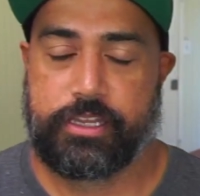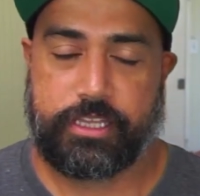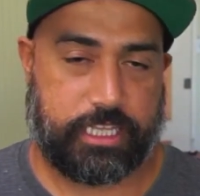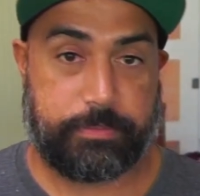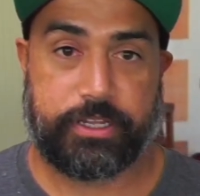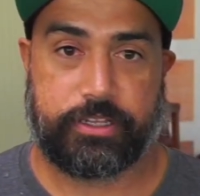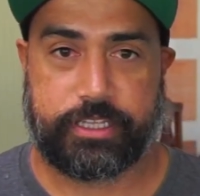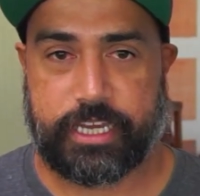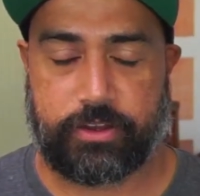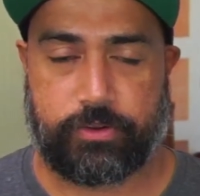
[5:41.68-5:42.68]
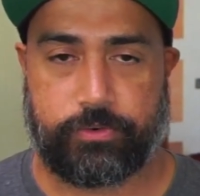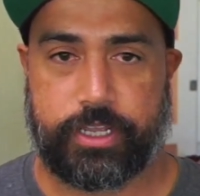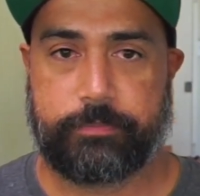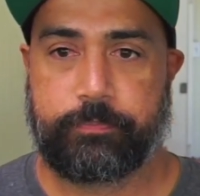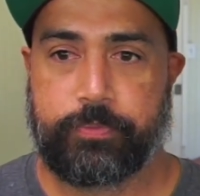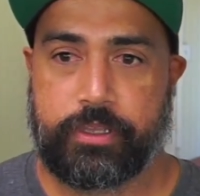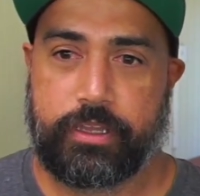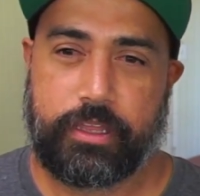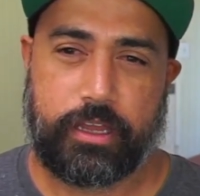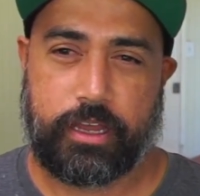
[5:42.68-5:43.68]
email account, right?
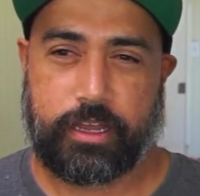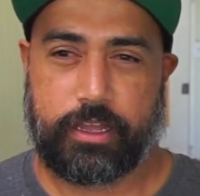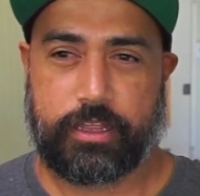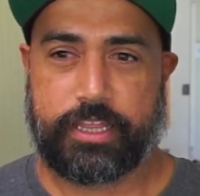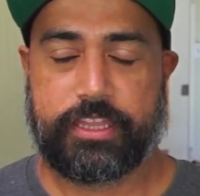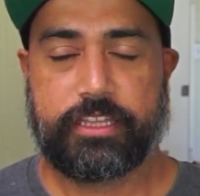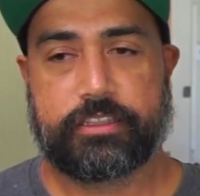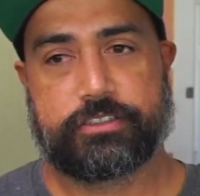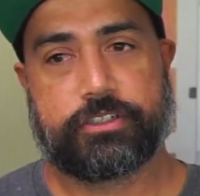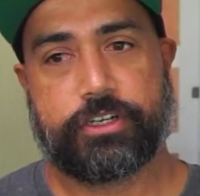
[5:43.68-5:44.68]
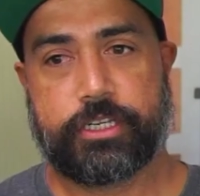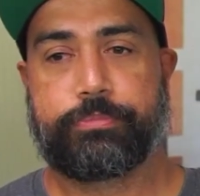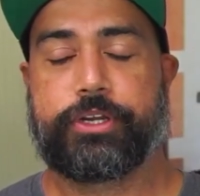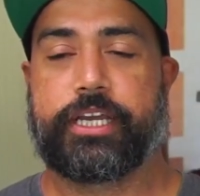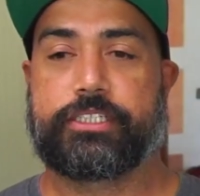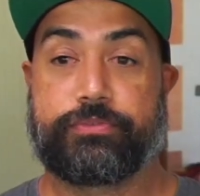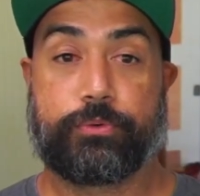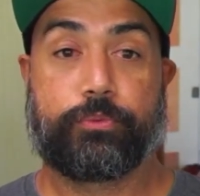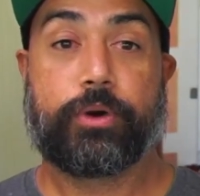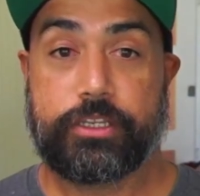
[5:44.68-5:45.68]
I think the starting price for
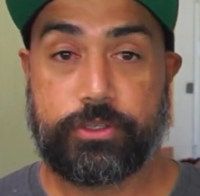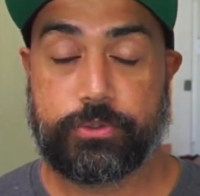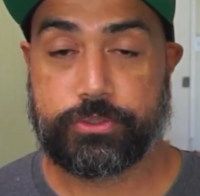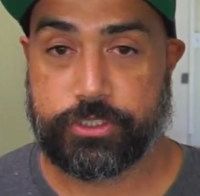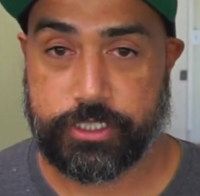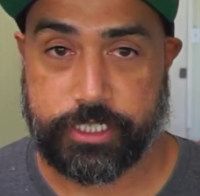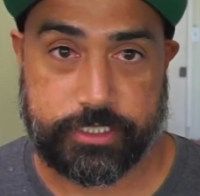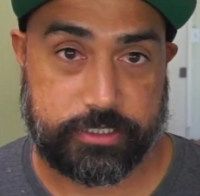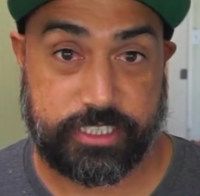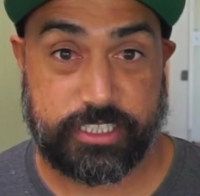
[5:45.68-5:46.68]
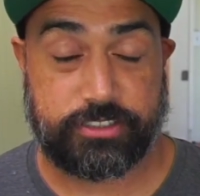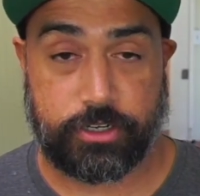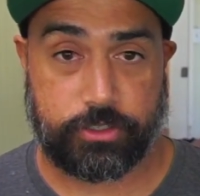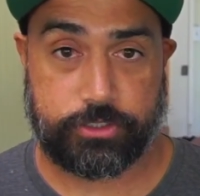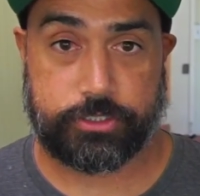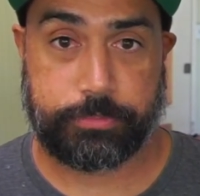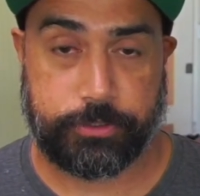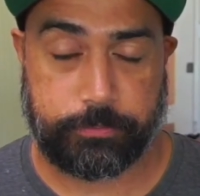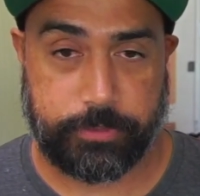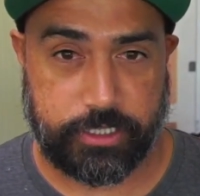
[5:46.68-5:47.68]
one user is $6
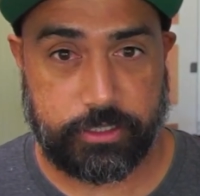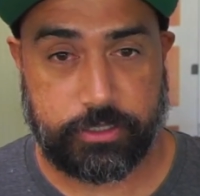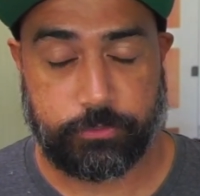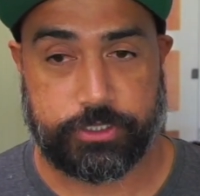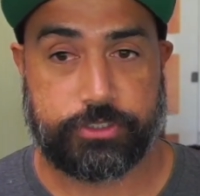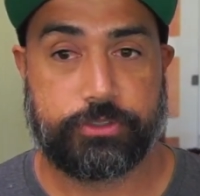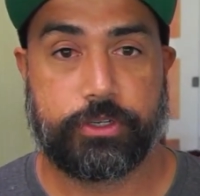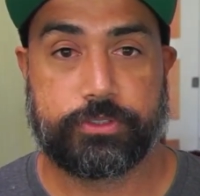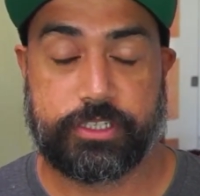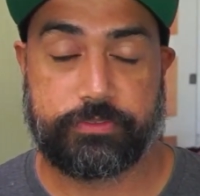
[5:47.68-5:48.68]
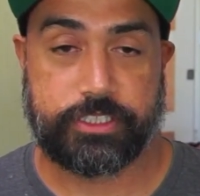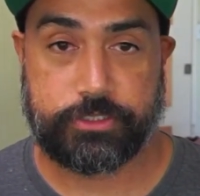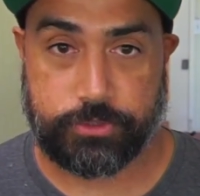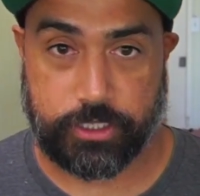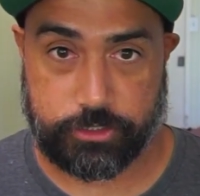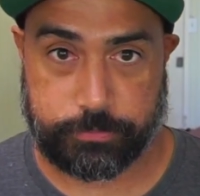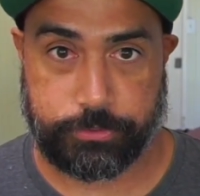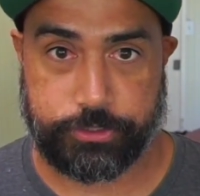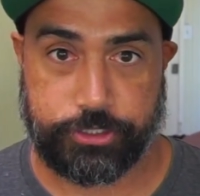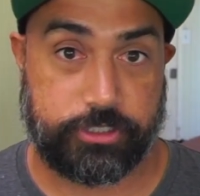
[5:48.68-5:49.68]
per month, which, $72
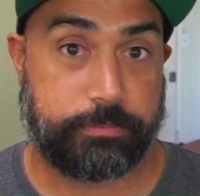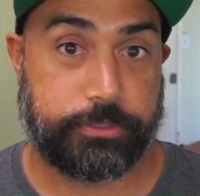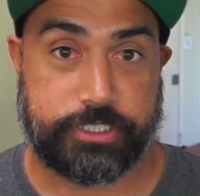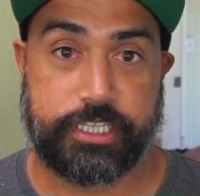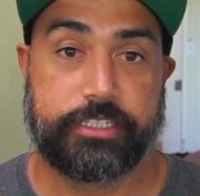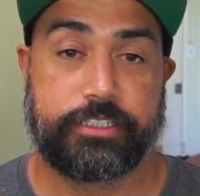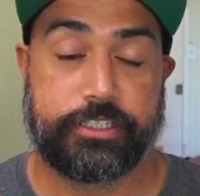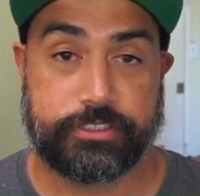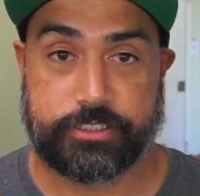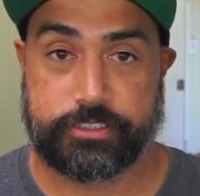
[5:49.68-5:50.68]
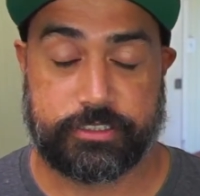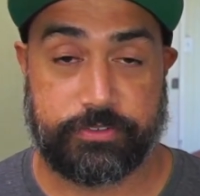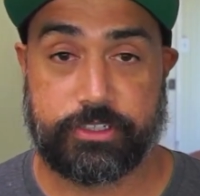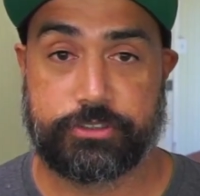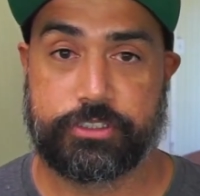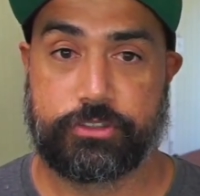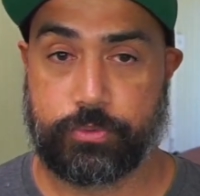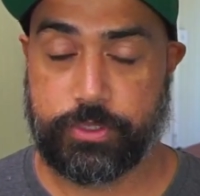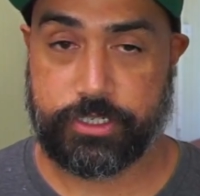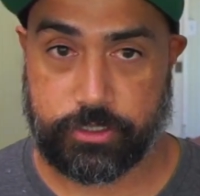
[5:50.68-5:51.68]
per year. Per 10 years, that's
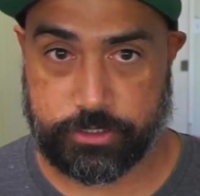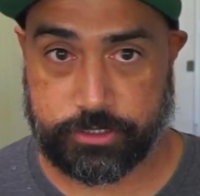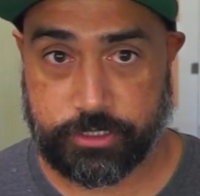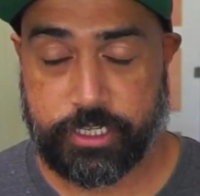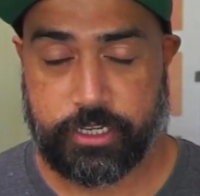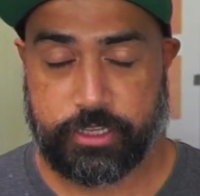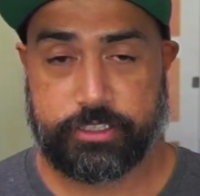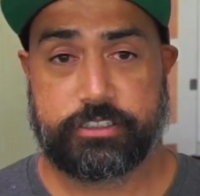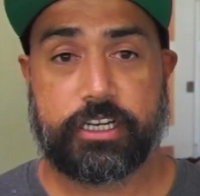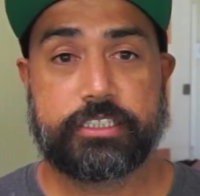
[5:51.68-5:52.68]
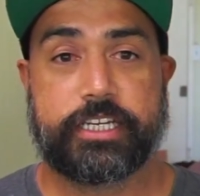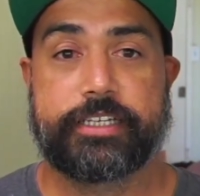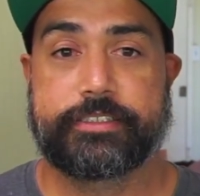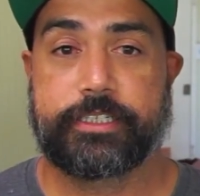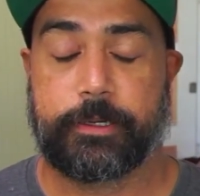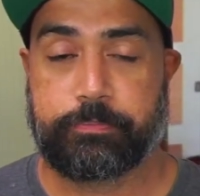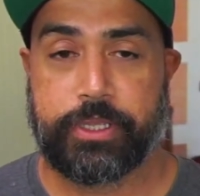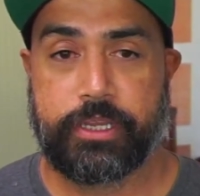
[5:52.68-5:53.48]
$720. This cost adds up,